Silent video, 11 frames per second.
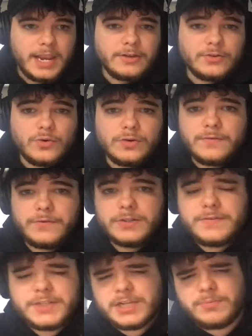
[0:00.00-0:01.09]
Aaron Gordon or
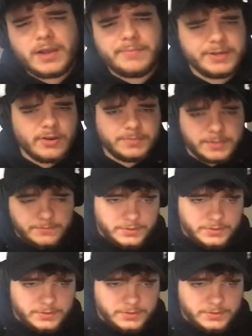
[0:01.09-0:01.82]
Vucevic? I'd probably go up to